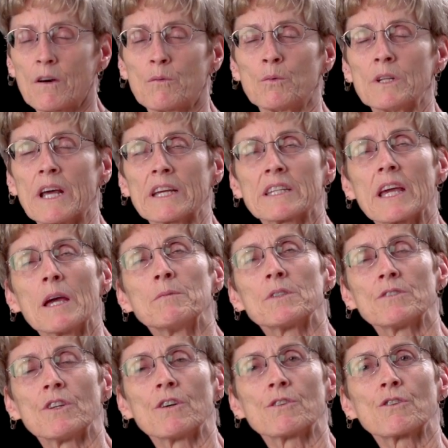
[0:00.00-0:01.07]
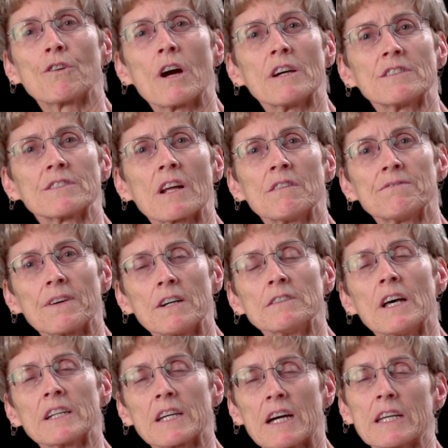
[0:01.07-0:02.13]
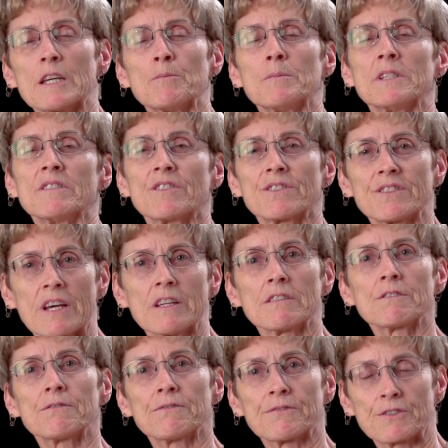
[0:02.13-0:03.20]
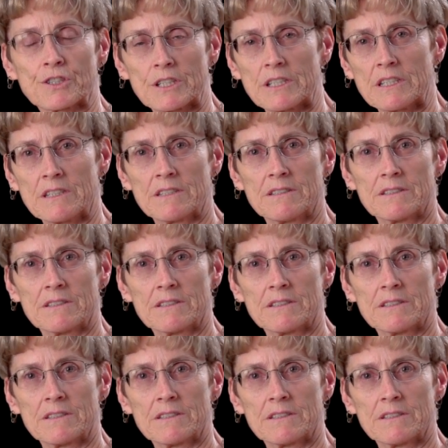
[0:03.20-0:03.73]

When I came to know Christ, I felt like I had been set free,